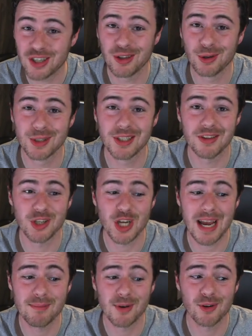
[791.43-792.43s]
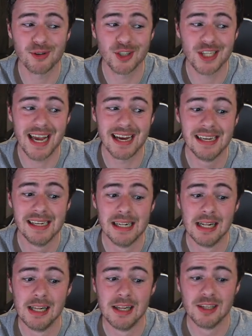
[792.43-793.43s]
looked at the gem cost yet,
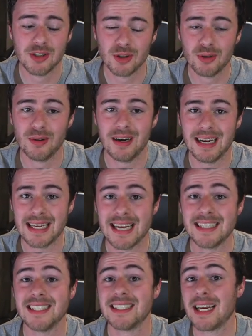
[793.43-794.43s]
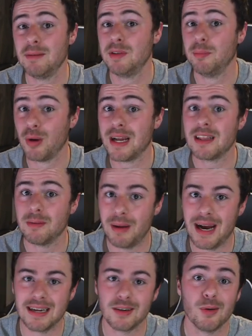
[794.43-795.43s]
so I guess it's time to break the
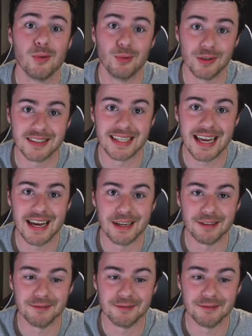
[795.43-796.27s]
bank once again.